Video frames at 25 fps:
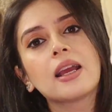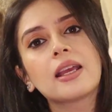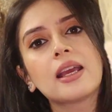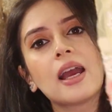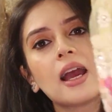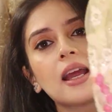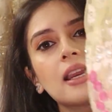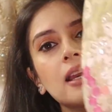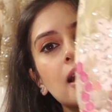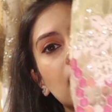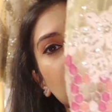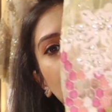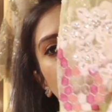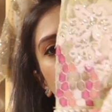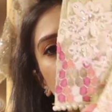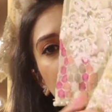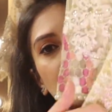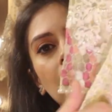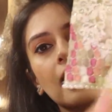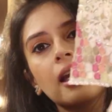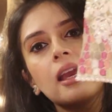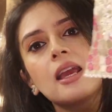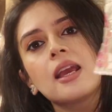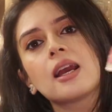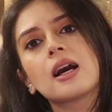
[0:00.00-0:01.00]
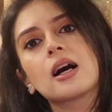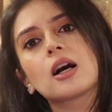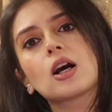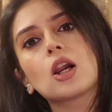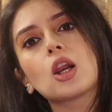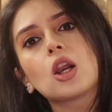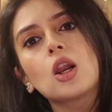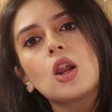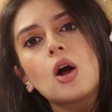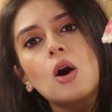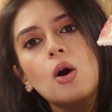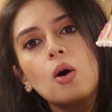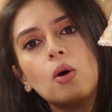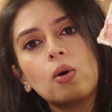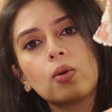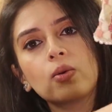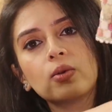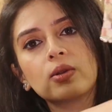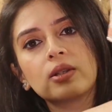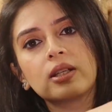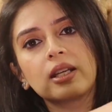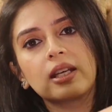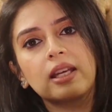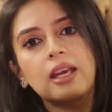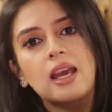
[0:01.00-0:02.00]
Again, it's a
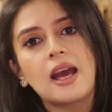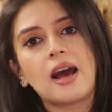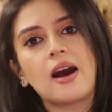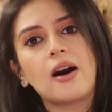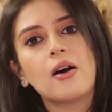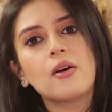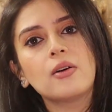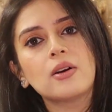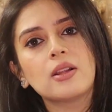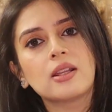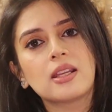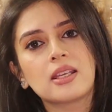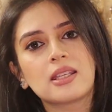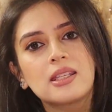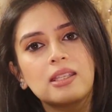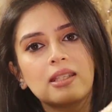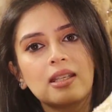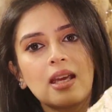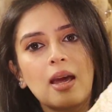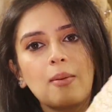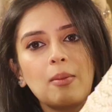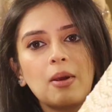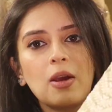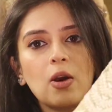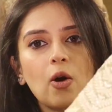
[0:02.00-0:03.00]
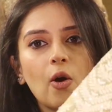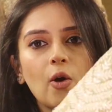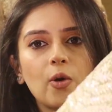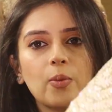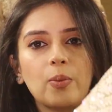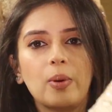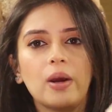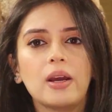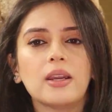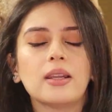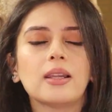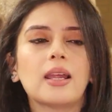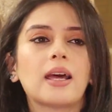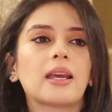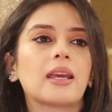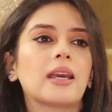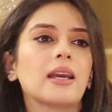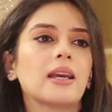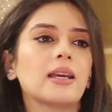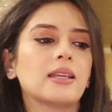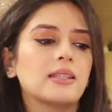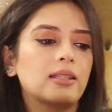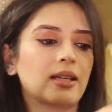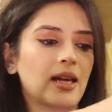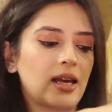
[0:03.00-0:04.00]
closed gown the semi-open
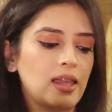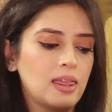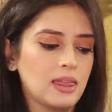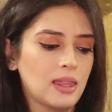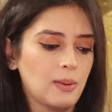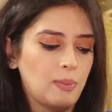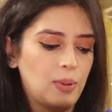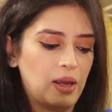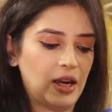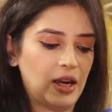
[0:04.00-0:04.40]
like it is in the